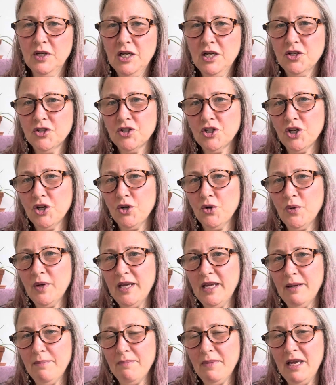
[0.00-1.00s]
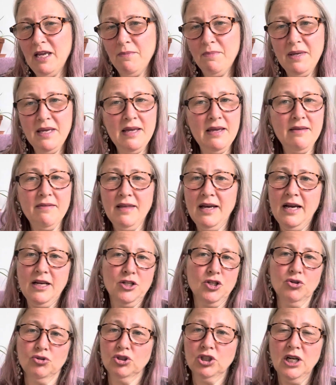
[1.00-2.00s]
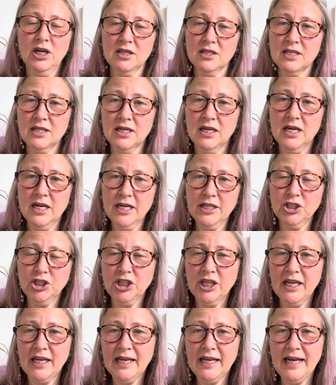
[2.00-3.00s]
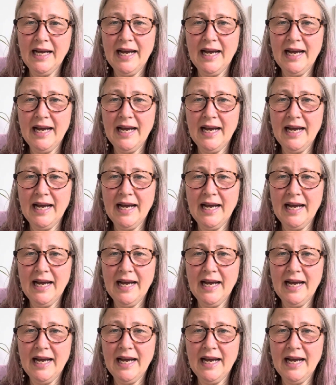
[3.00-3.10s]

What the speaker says: So it may be that your child's in a high chair